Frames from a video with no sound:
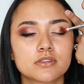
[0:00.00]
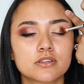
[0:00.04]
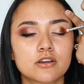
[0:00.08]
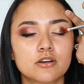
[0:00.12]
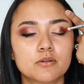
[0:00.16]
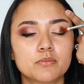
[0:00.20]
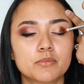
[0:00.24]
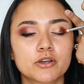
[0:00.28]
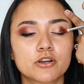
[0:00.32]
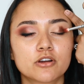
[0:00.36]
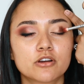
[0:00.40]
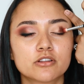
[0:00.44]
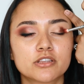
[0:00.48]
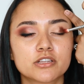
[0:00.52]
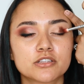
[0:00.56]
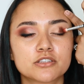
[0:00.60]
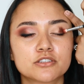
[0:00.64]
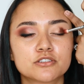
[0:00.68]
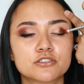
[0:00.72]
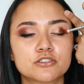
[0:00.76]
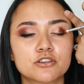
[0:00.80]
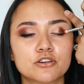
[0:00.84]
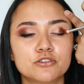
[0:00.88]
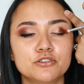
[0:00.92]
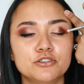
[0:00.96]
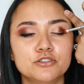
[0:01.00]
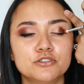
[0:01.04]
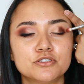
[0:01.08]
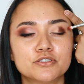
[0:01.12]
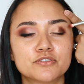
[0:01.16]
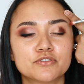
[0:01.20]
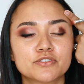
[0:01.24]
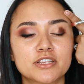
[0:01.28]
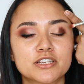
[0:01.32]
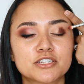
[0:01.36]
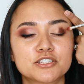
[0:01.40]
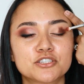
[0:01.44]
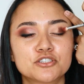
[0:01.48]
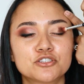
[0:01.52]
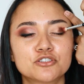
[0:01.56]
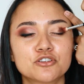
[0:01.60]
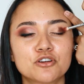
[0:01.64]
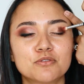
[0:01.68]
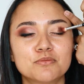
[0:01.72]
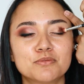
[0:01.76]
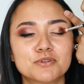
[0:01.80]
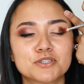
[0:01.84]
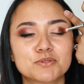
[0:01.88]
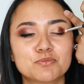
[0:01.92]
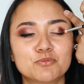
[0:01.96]
oh my god, that's so useful. That's
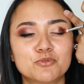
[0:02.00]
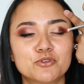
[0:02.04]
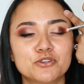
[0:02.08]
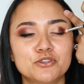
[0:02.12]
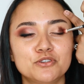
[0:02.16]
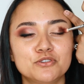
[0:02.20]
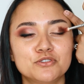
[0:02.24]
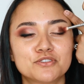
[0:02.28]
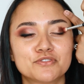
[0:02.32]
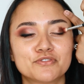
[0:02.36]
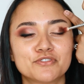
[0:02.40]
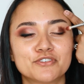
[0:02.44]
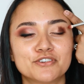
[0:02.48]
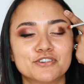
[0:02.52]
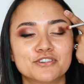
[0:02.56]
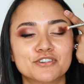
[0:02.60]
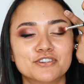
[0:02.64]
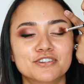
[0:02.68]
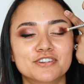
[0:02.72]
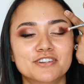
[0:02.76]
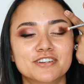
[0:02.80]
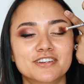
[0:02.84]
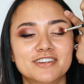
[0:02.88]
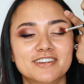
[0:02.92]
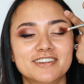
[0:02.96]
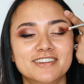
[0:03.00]
so much more useful. I know,